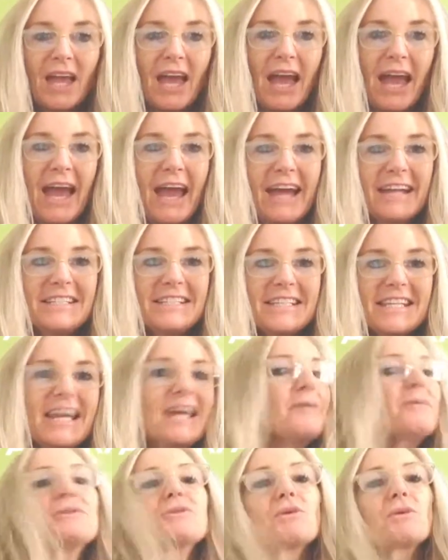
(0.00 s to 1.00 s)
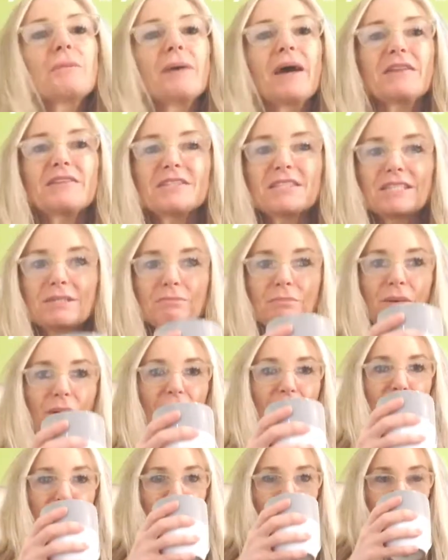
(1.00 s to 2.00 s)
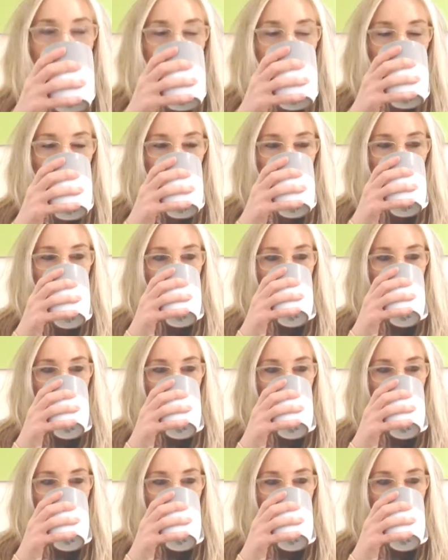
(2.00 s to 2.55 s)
And today we're talking about the spiral, so